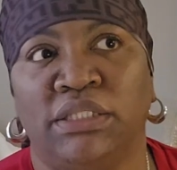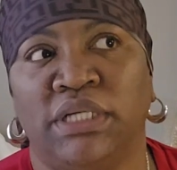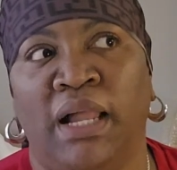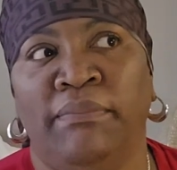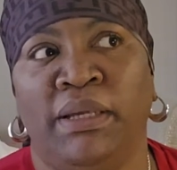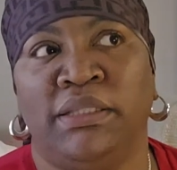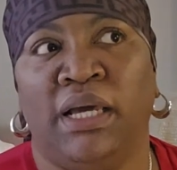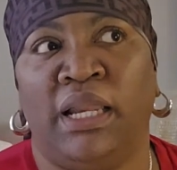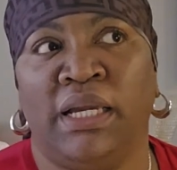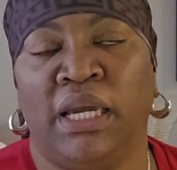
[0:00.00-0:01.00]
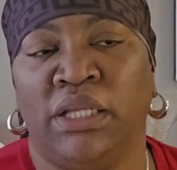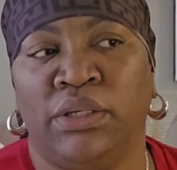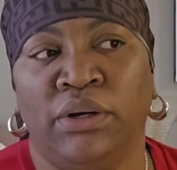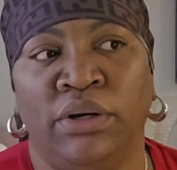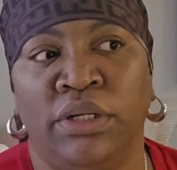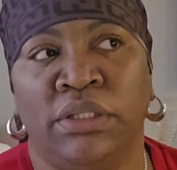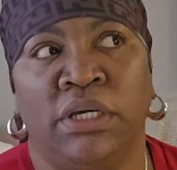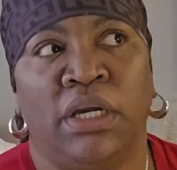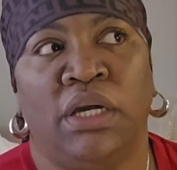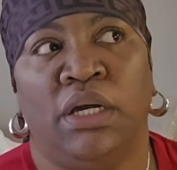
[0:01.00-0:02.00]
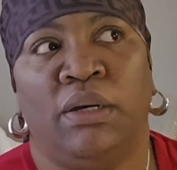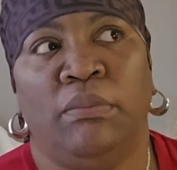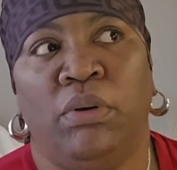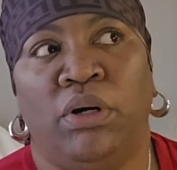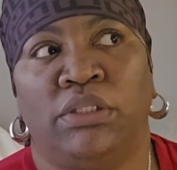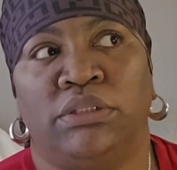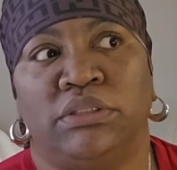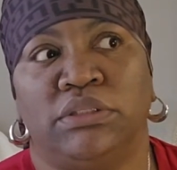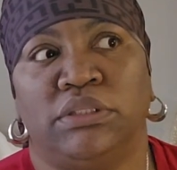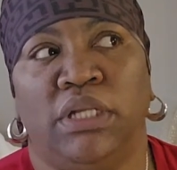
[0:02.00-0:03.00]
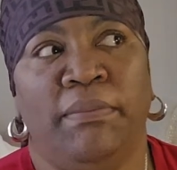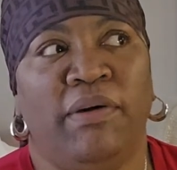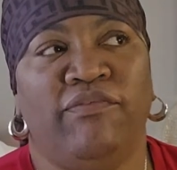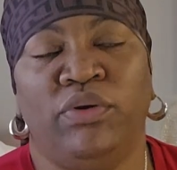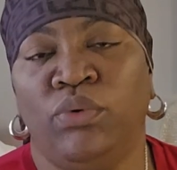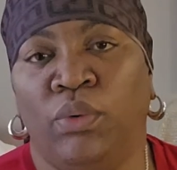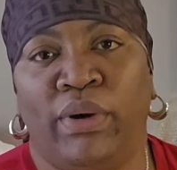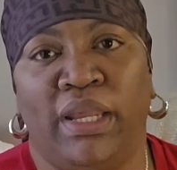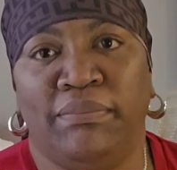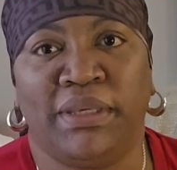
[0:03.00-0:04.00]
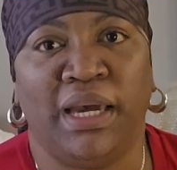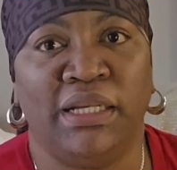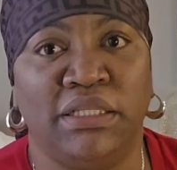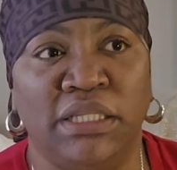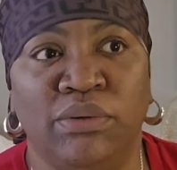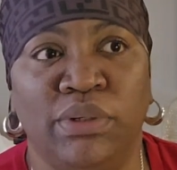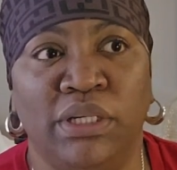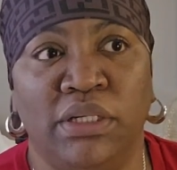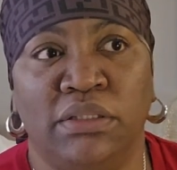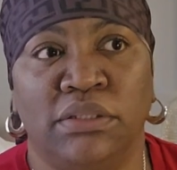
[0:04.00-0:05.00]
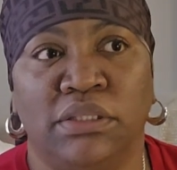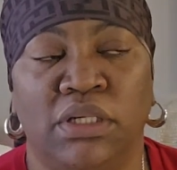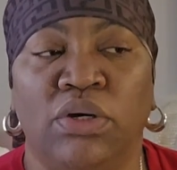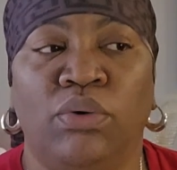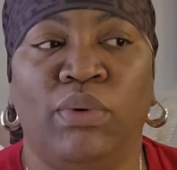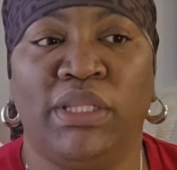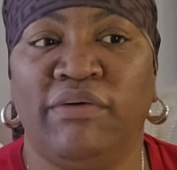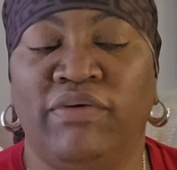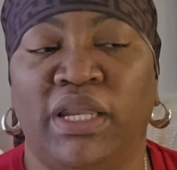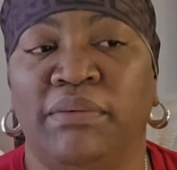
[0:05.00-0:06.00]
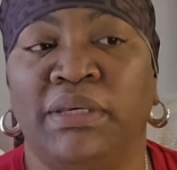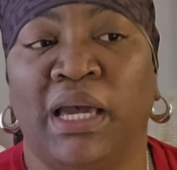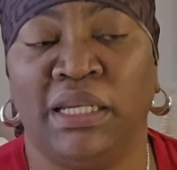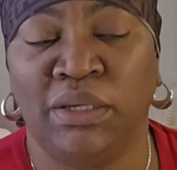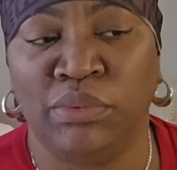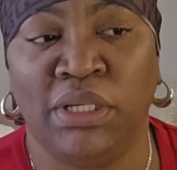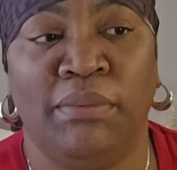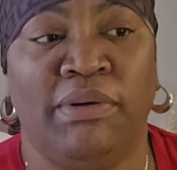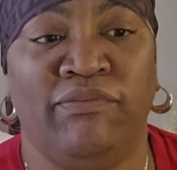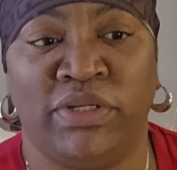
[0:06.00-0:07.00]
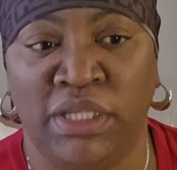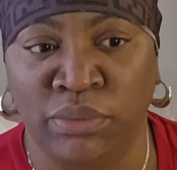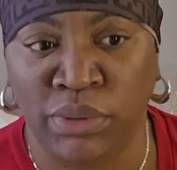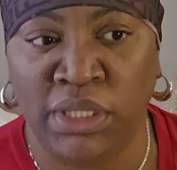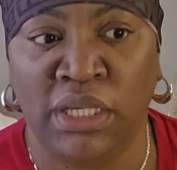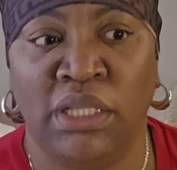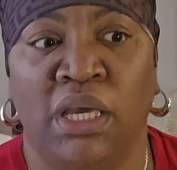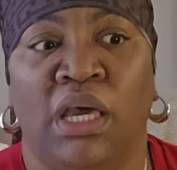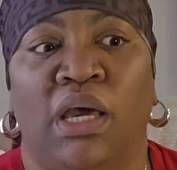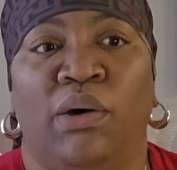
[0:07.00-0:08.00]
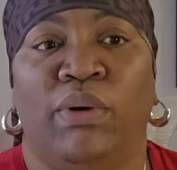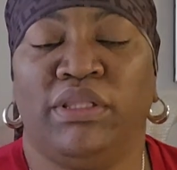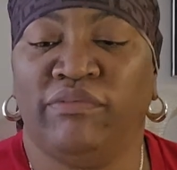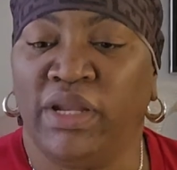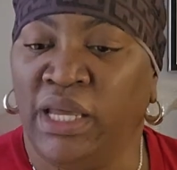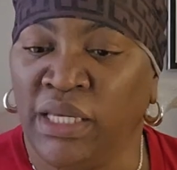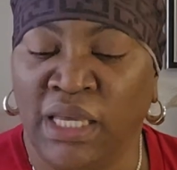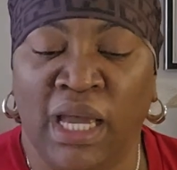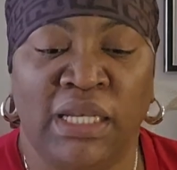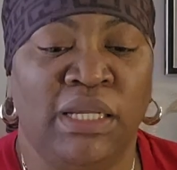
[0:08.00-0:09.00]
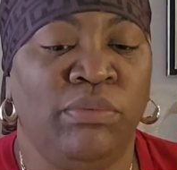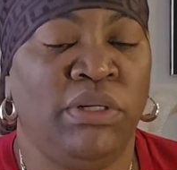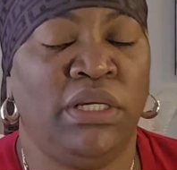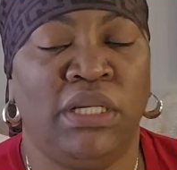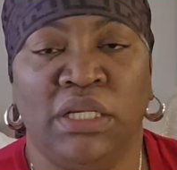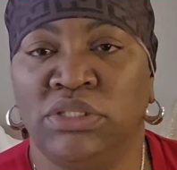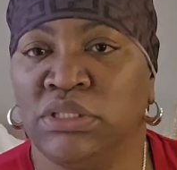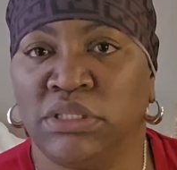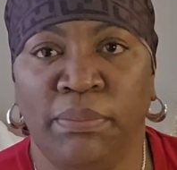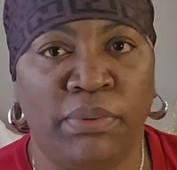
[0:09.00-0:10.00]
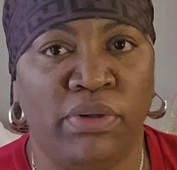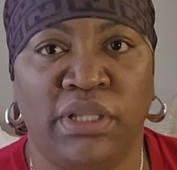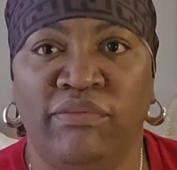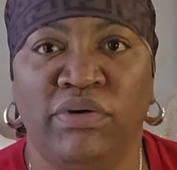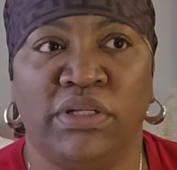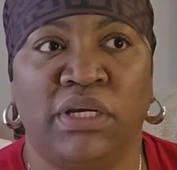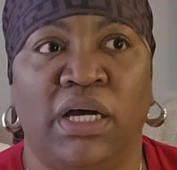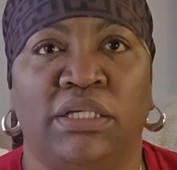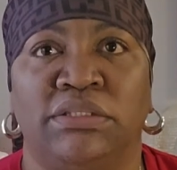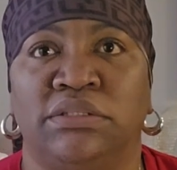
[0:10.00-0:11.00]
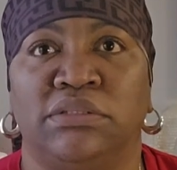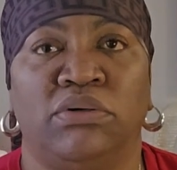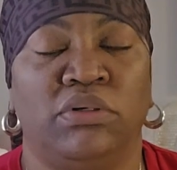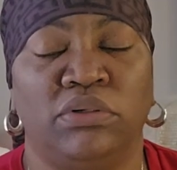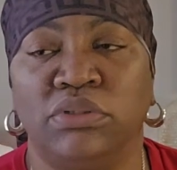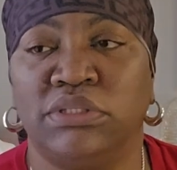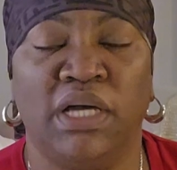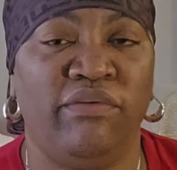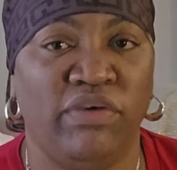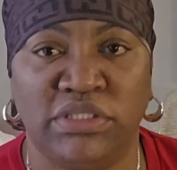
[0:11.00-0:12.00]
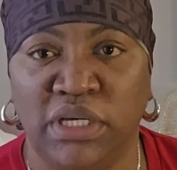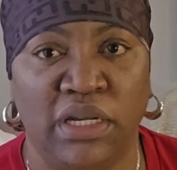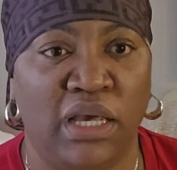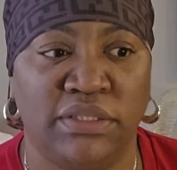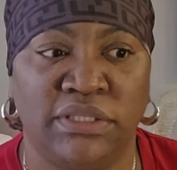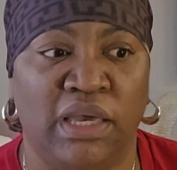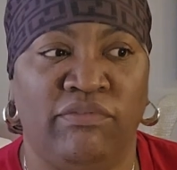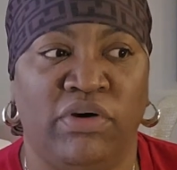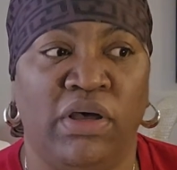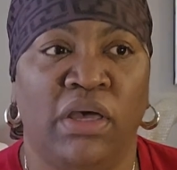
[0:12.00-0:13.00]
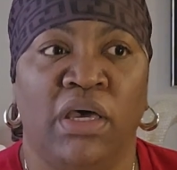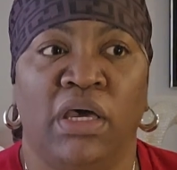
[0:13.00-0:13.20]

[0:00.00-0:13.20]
your child mental I get hurt, but them have to know what them can deal with. Whatever them can deal with, them have to deal with it. Whatever them can deal with it, then just step out of it. Cause Uncle Good Salvation last ever.